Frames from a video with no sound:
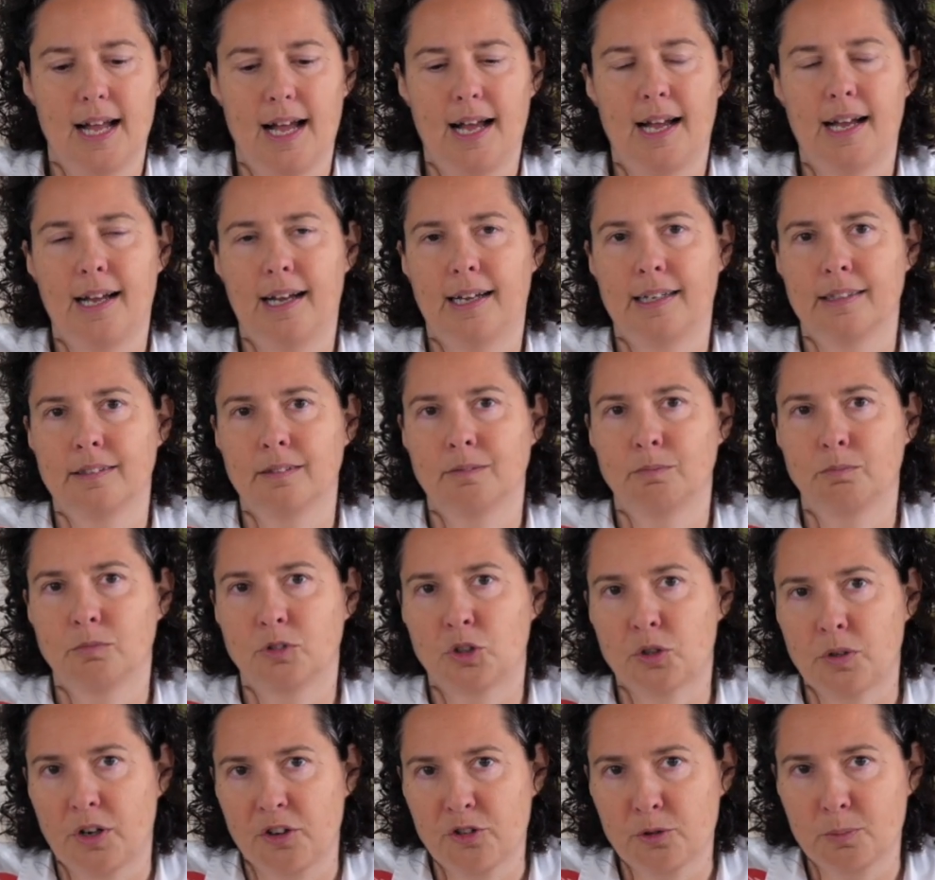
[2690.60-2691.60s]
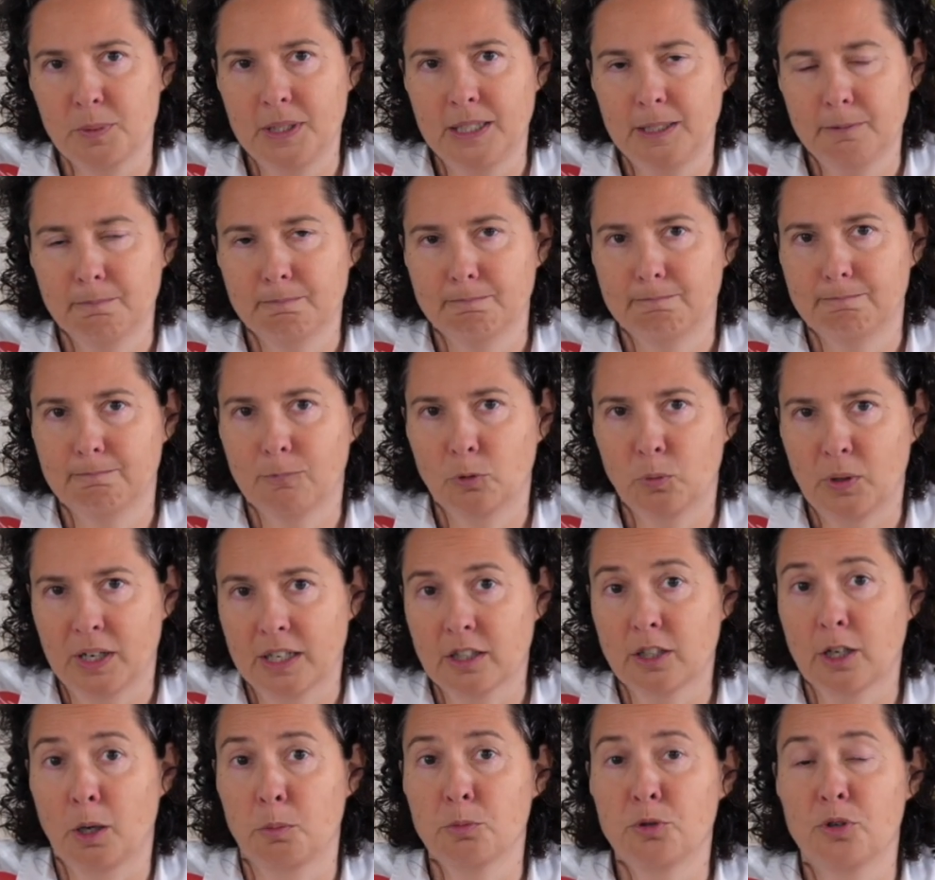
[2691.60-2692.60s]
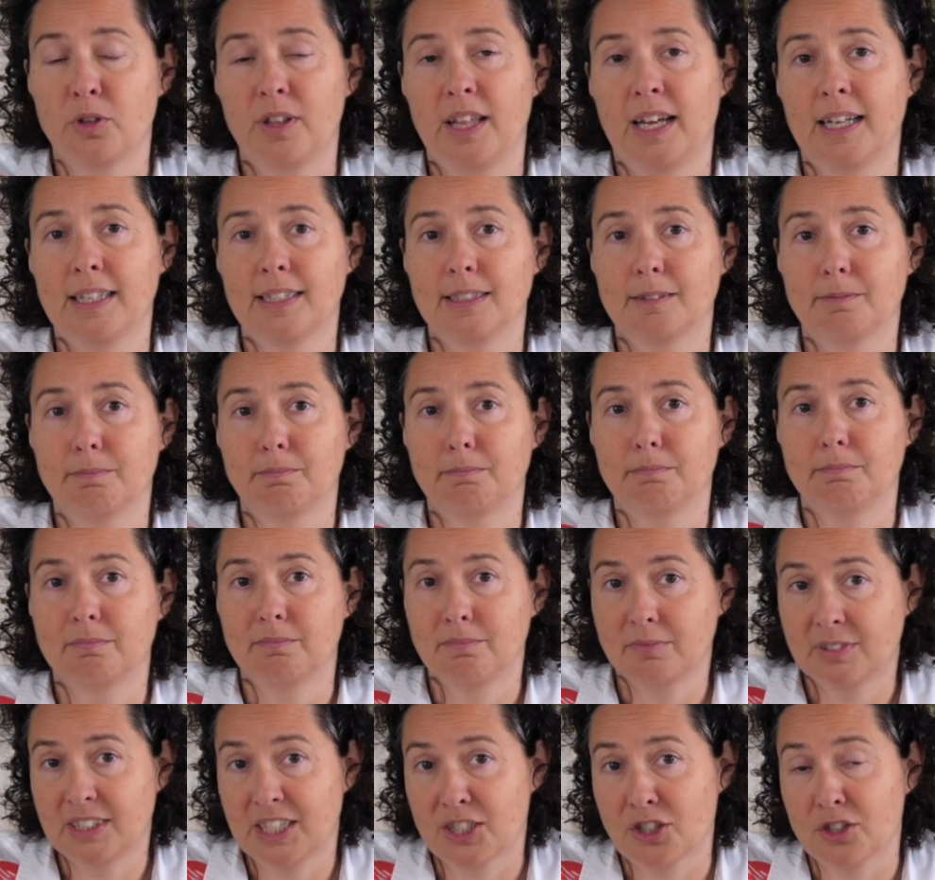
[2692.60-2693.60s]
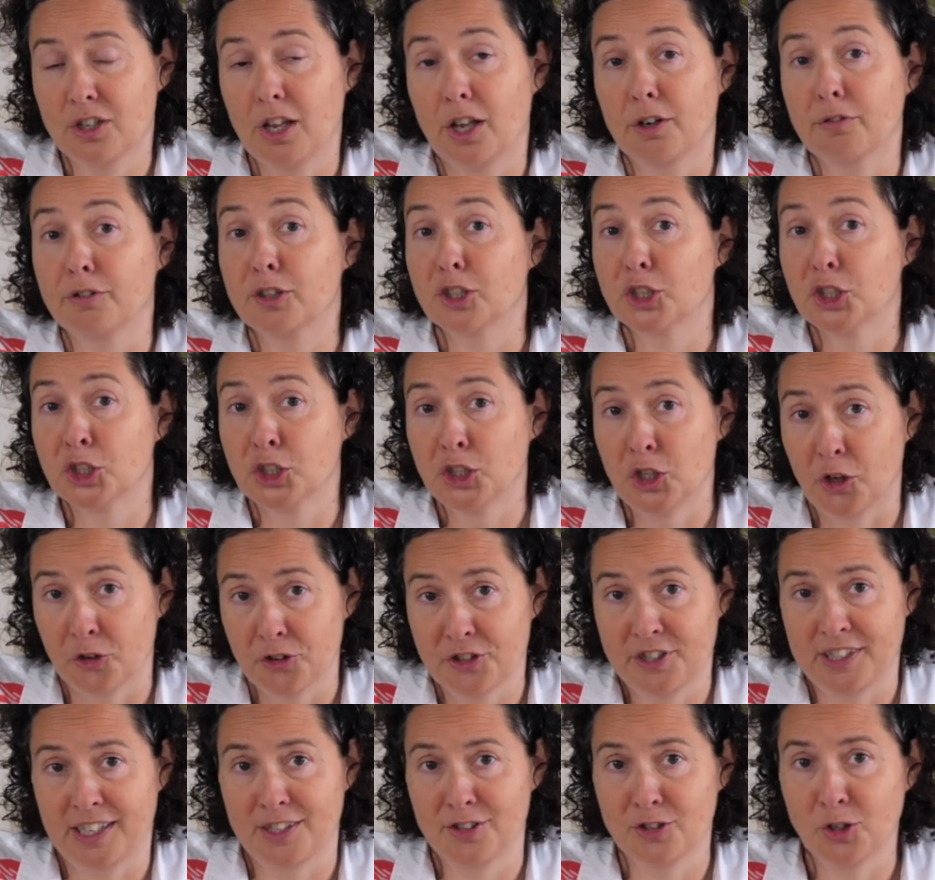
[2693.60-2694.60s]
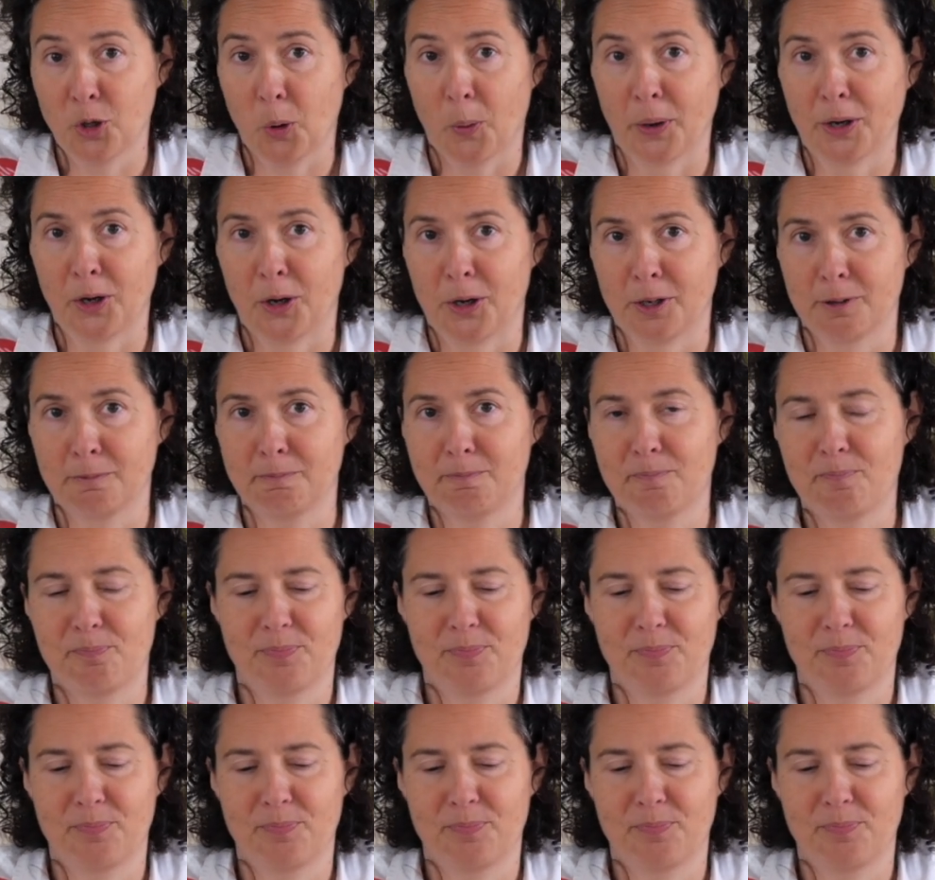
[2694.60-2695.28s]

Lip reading: And trust me, when it comes to that, there's a lot of nonsense going on.